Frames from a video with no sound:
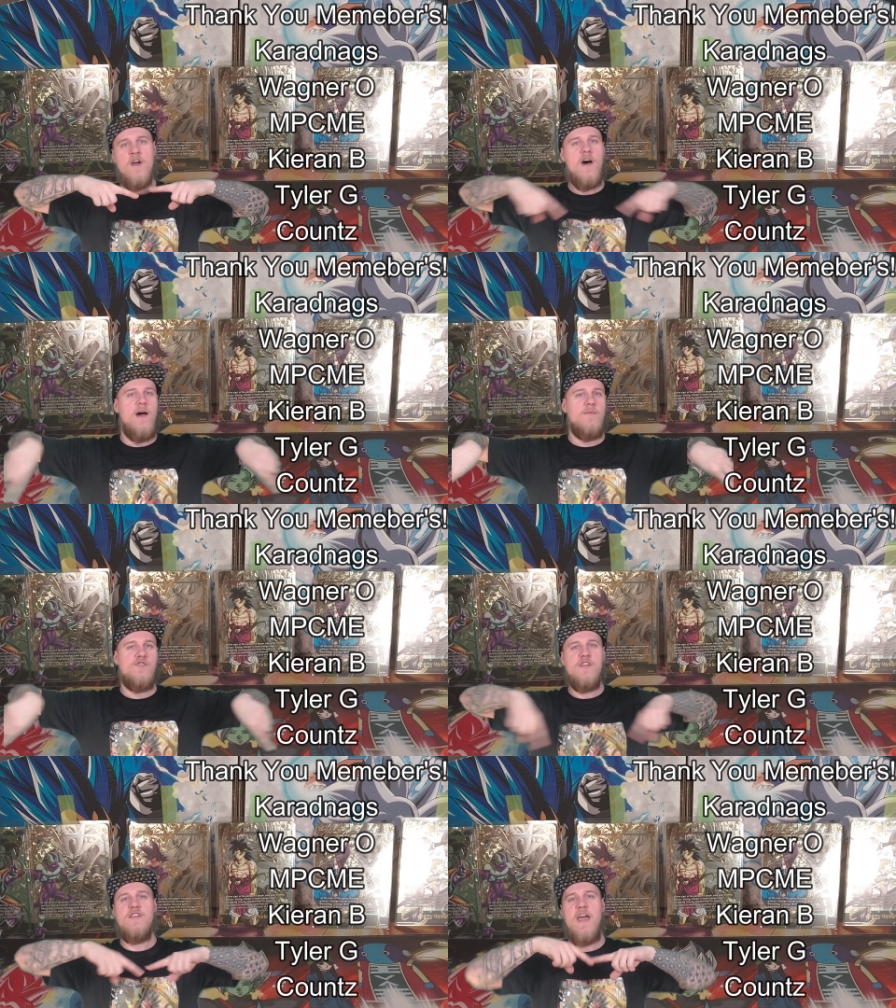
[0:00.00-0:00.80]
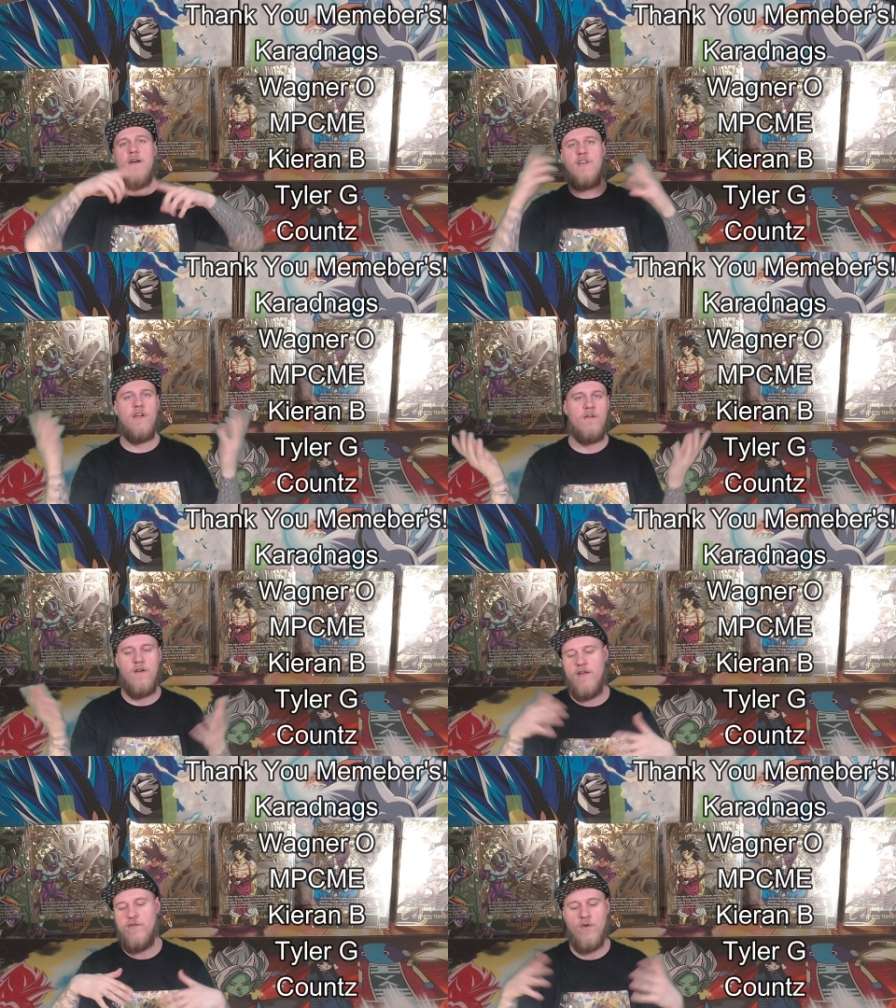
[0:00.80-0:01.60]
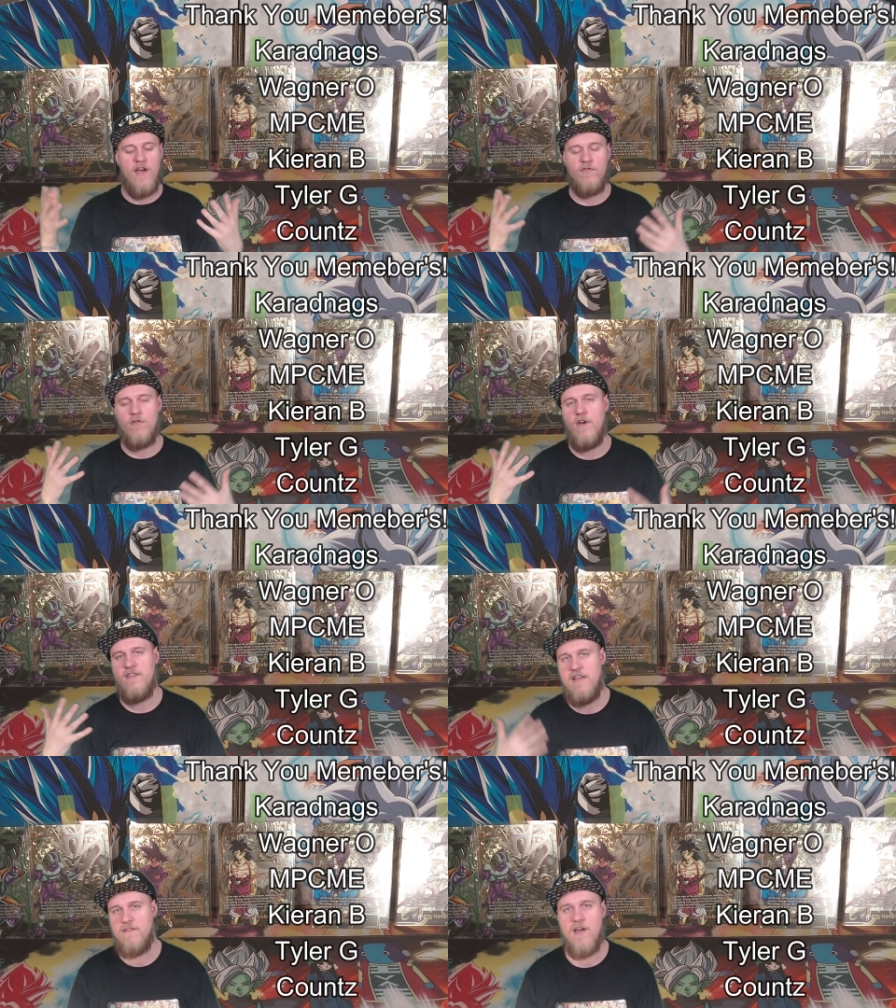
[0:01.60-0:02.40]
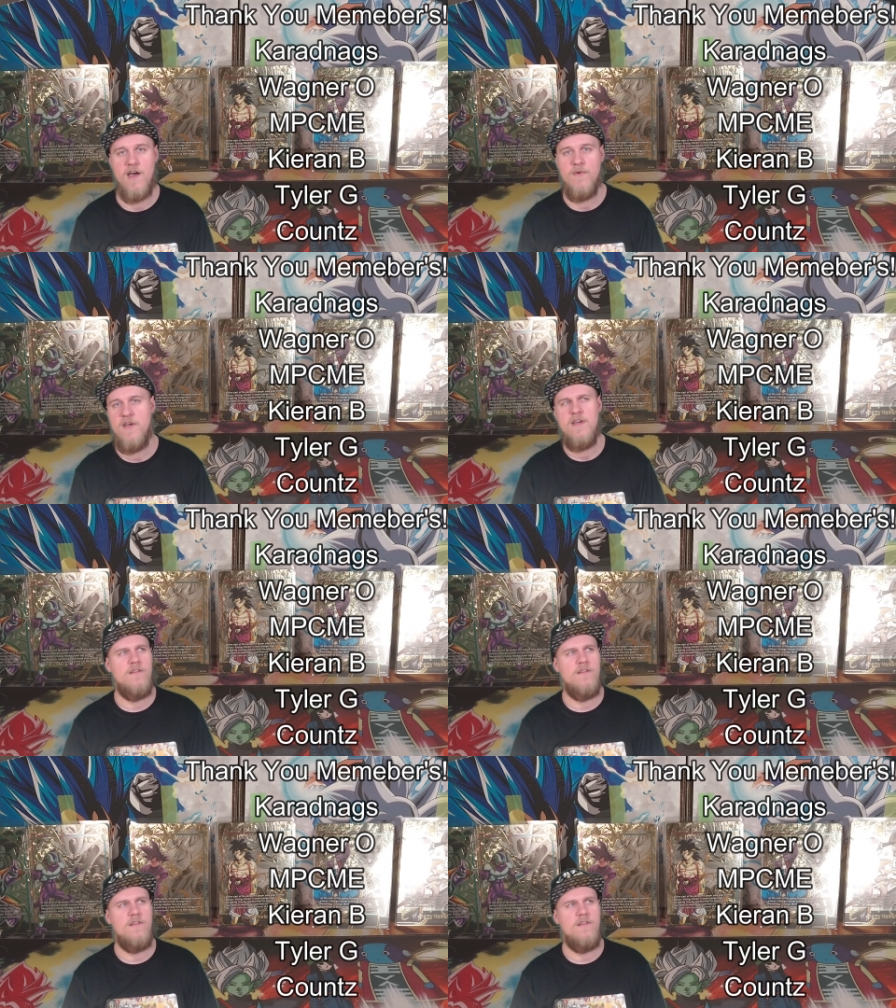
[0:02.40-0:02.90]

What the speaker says: option down here if you guys are on desktop.